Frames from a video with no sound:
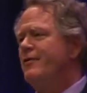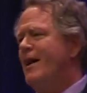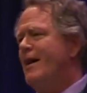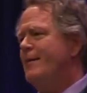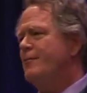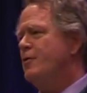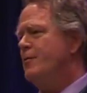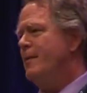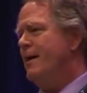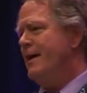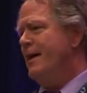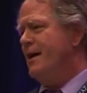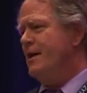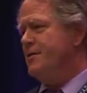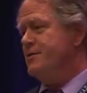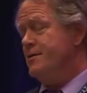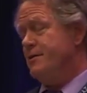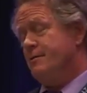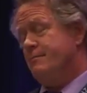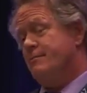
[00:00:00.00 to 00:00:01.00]

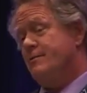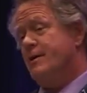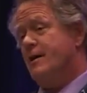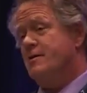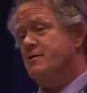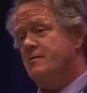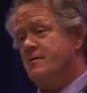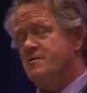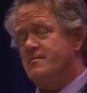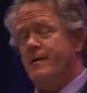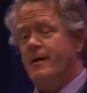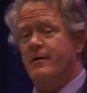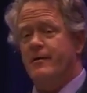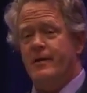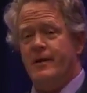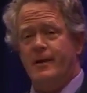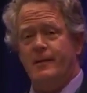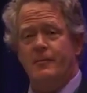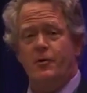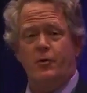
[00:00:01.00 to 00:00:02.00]
Fibromyalgia, sounds much better
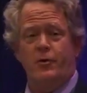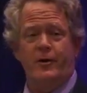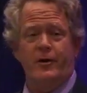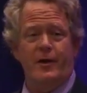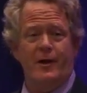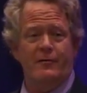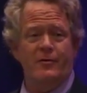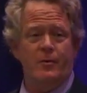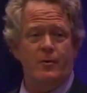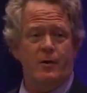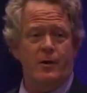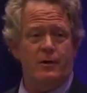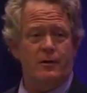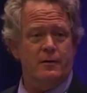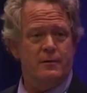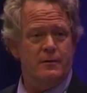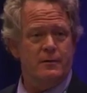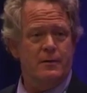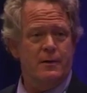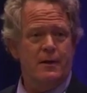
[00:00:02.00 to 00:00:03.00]
than I'm hurting everywhere.
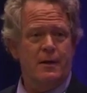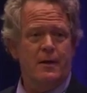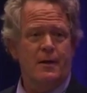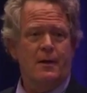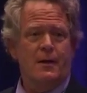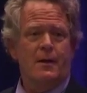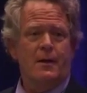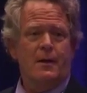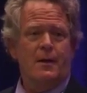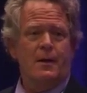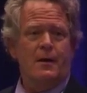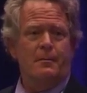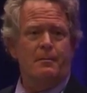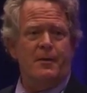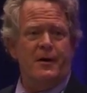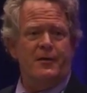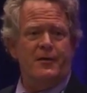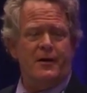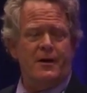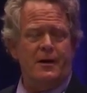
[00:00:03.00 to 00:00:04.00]

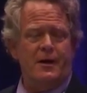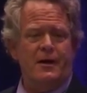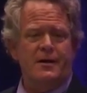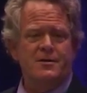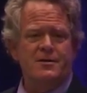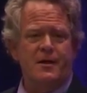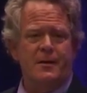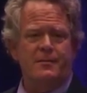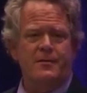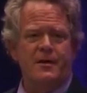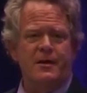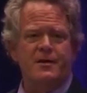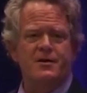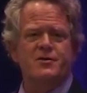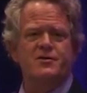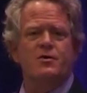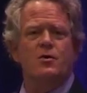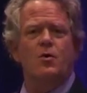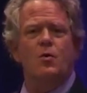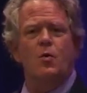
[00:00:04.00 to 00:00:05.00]
But the concept
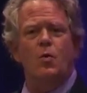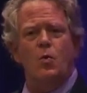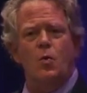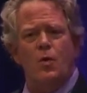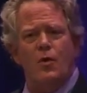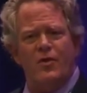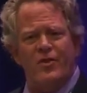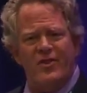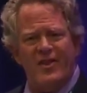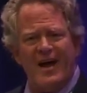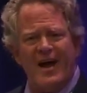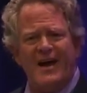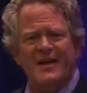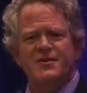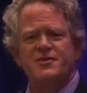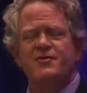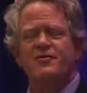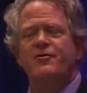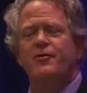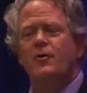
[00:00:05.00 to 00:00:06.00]
is,
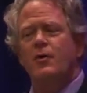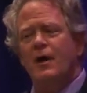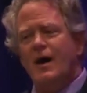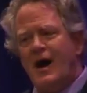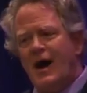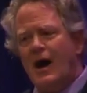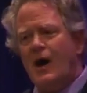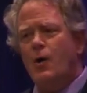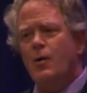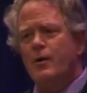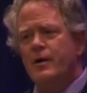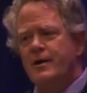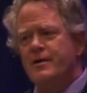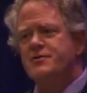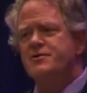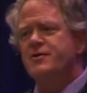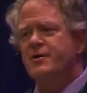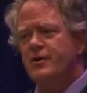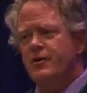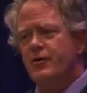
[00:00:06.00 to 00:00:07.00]
that's for our
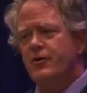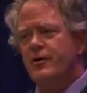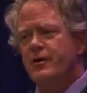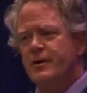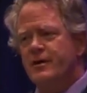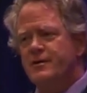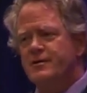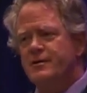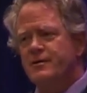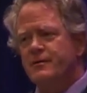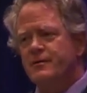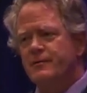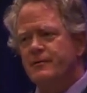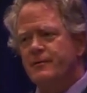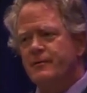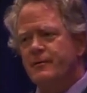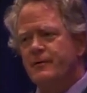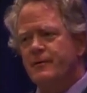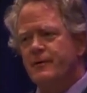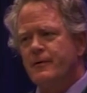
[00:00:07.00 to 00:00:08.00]
insecurities.
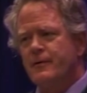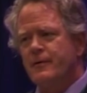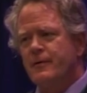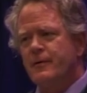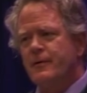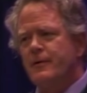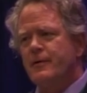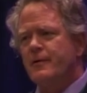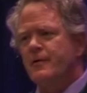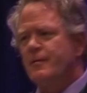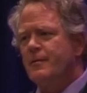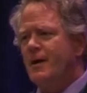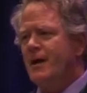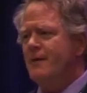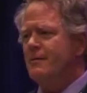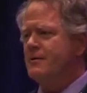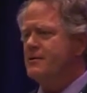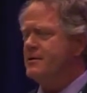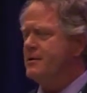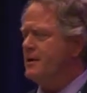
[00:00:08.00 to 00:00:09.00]
The
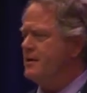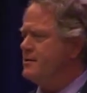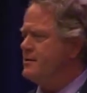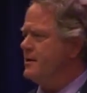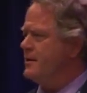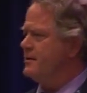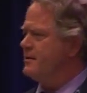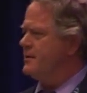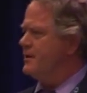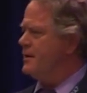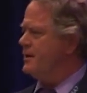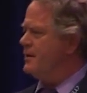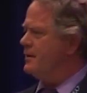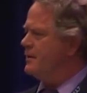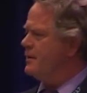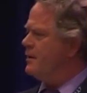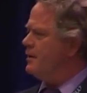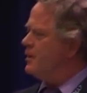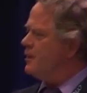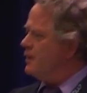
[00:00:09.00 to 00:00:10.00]
Bible says that
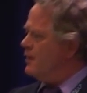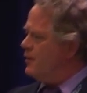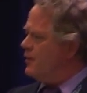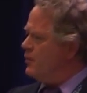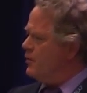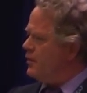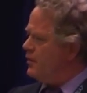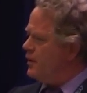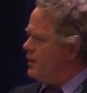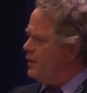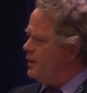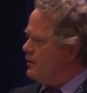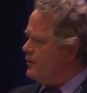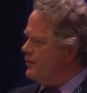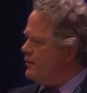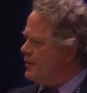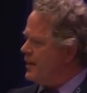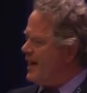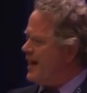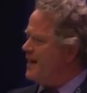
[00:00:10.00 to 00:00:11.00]

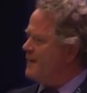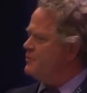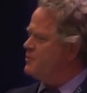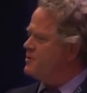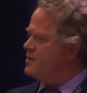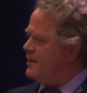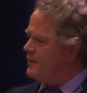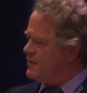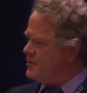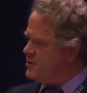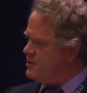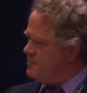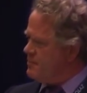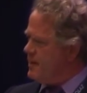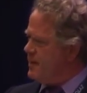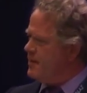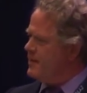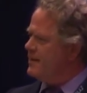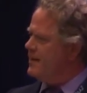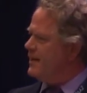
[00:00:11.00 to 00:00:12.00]
Adam was given
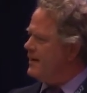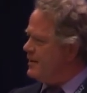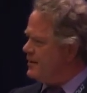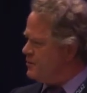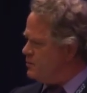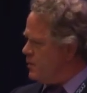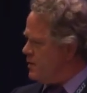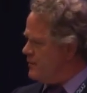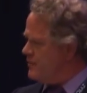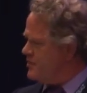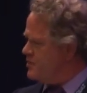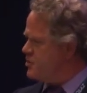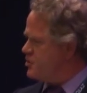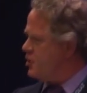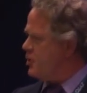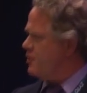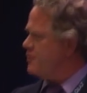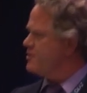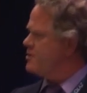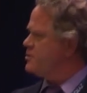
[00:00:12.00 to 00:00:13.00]
dominion, and one of his
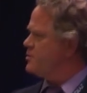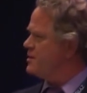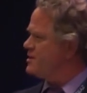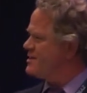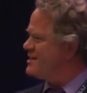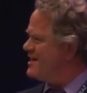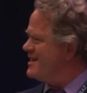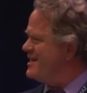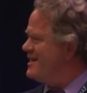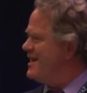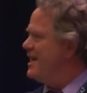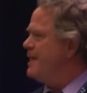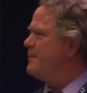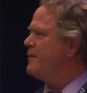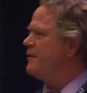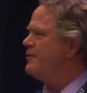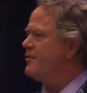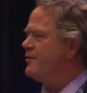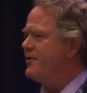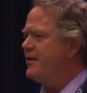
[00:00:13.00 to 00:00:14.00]
charges was to name
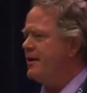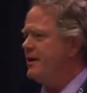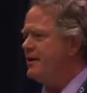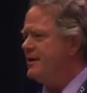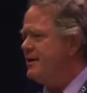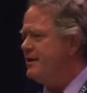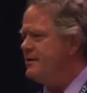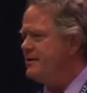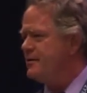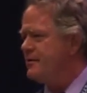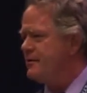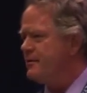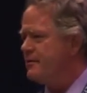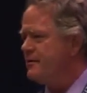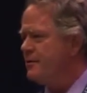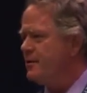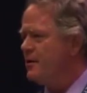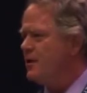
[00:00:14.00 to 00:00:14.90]
everything in Eden.